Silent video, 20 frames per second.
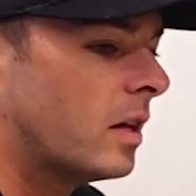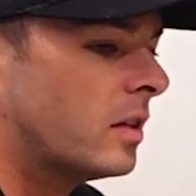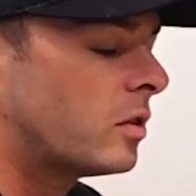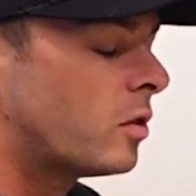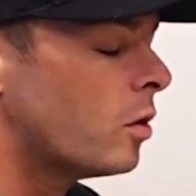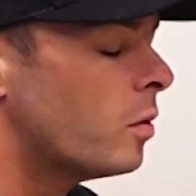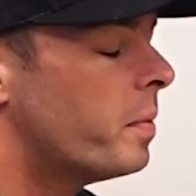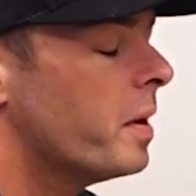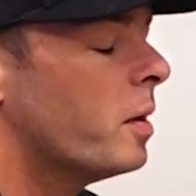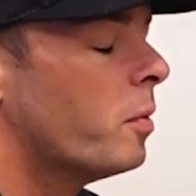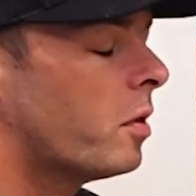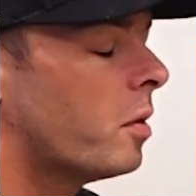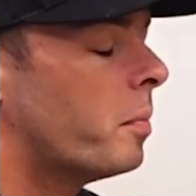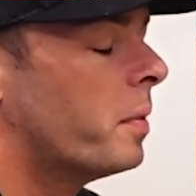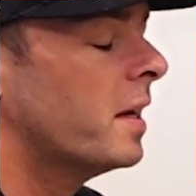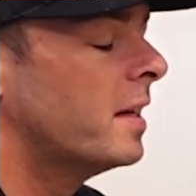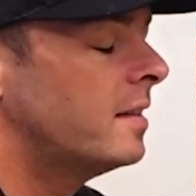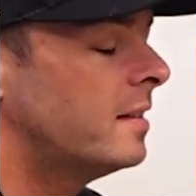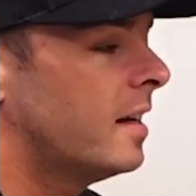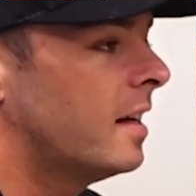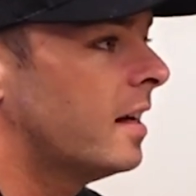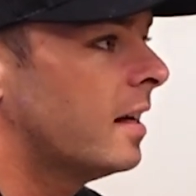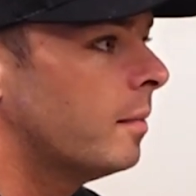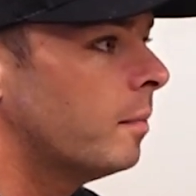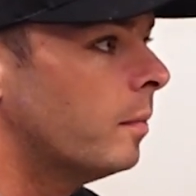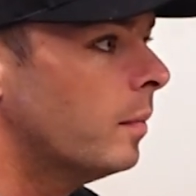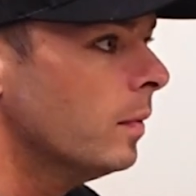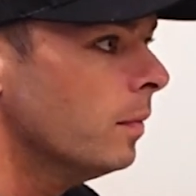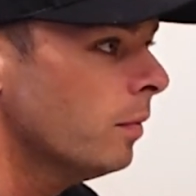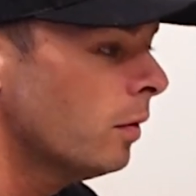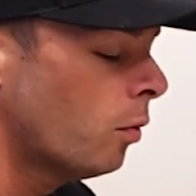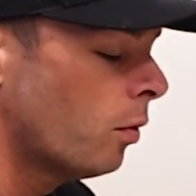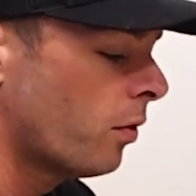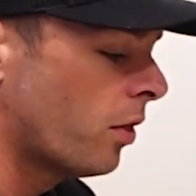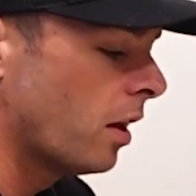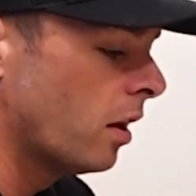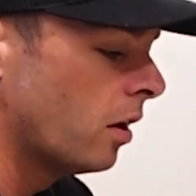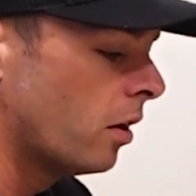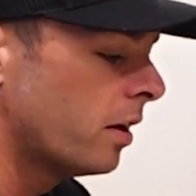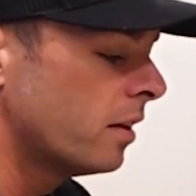It's good being with a big team with
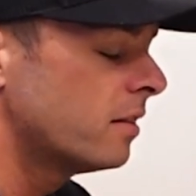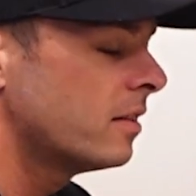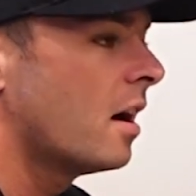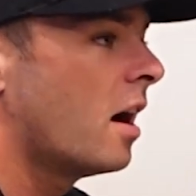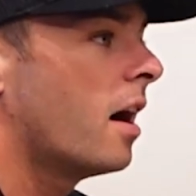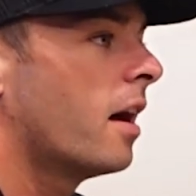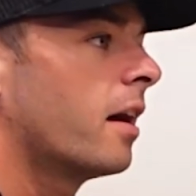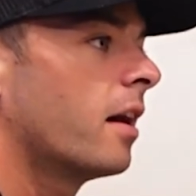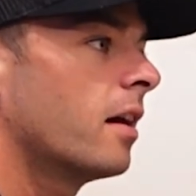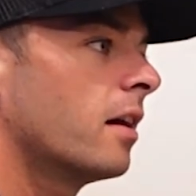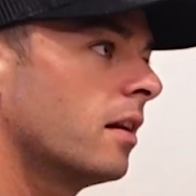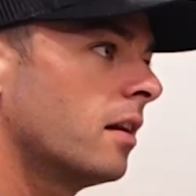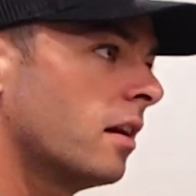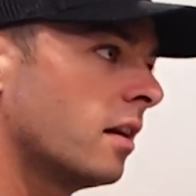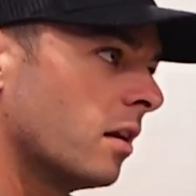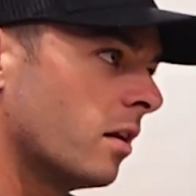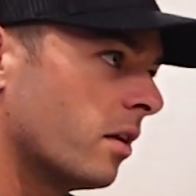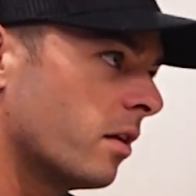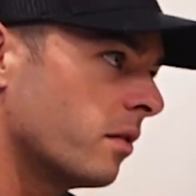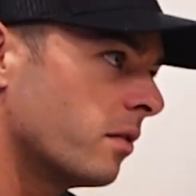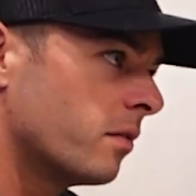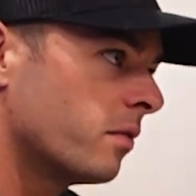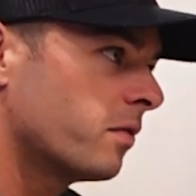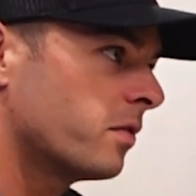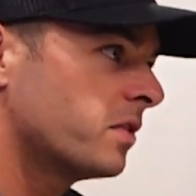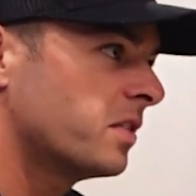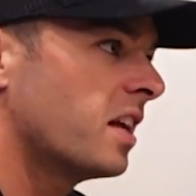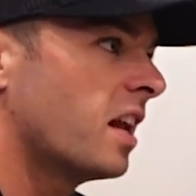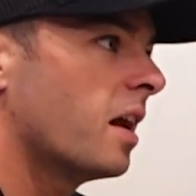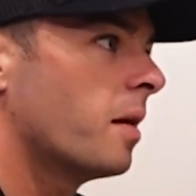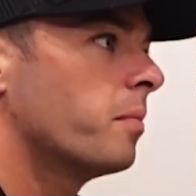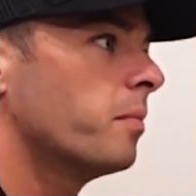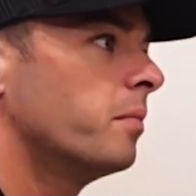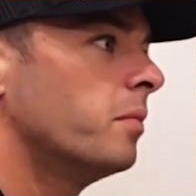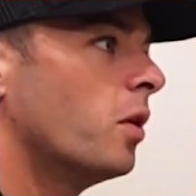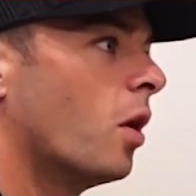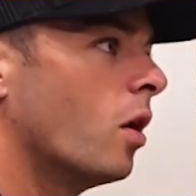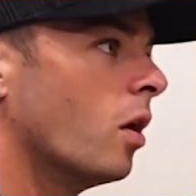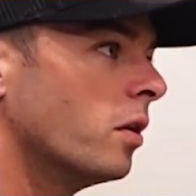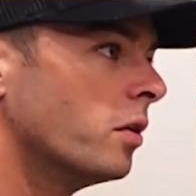a lot of data, a lot of setup
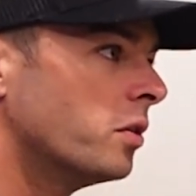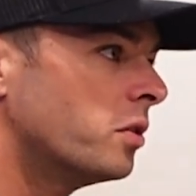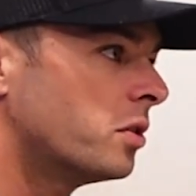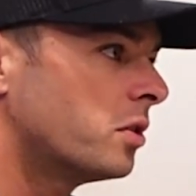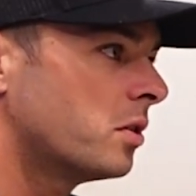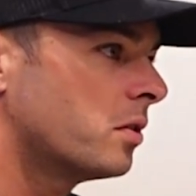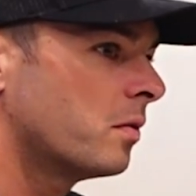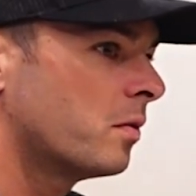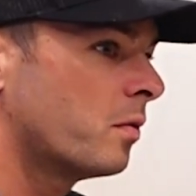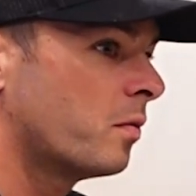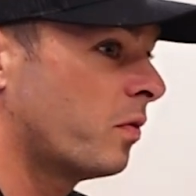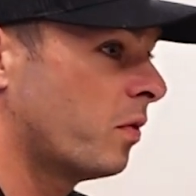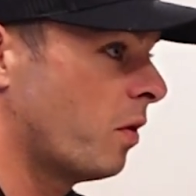knowledge.